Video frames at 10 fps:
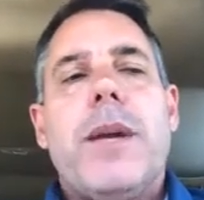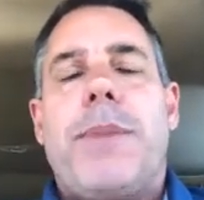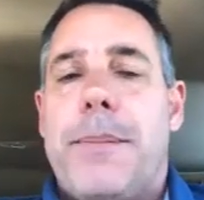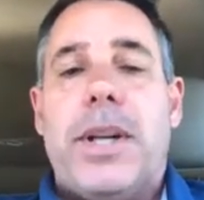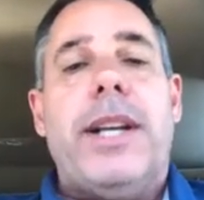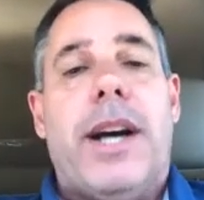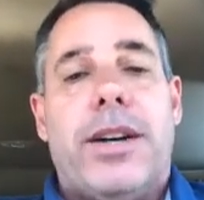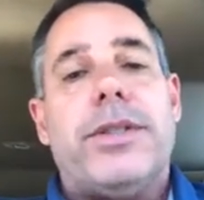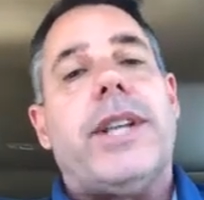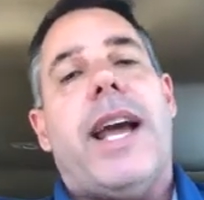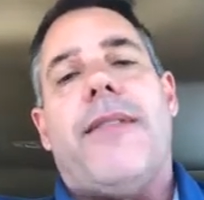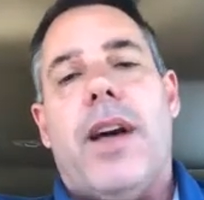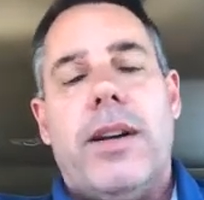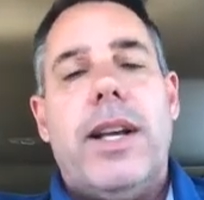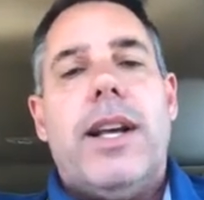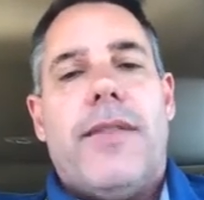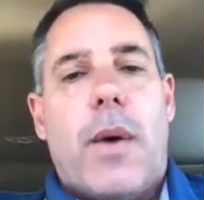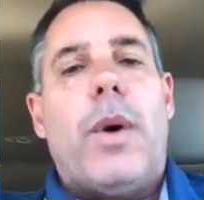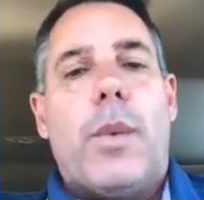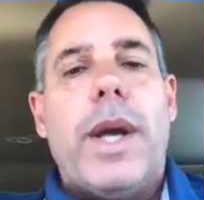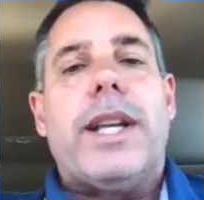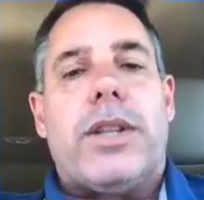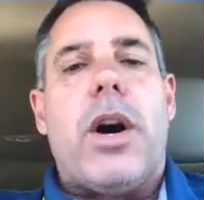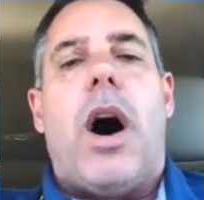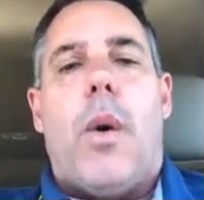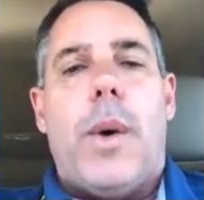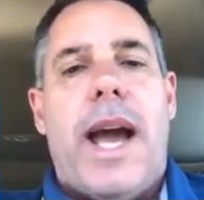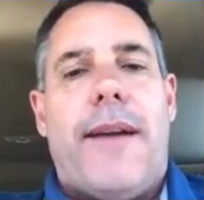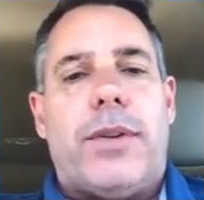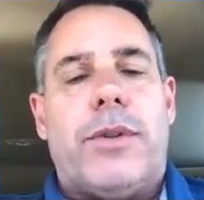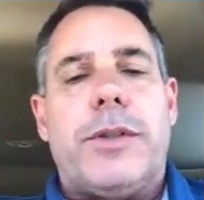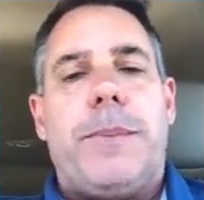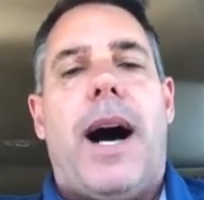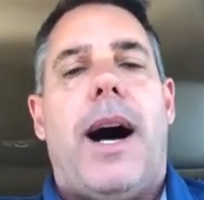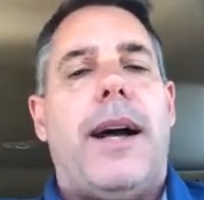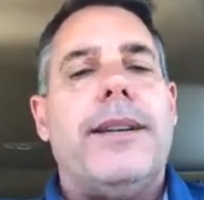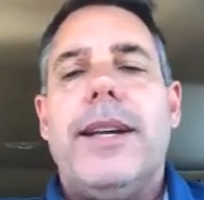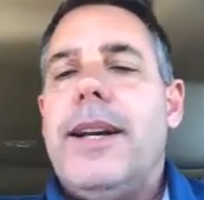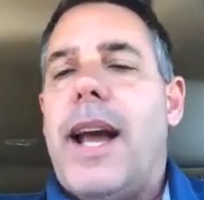People need to understand that when we get the call, we have to respond.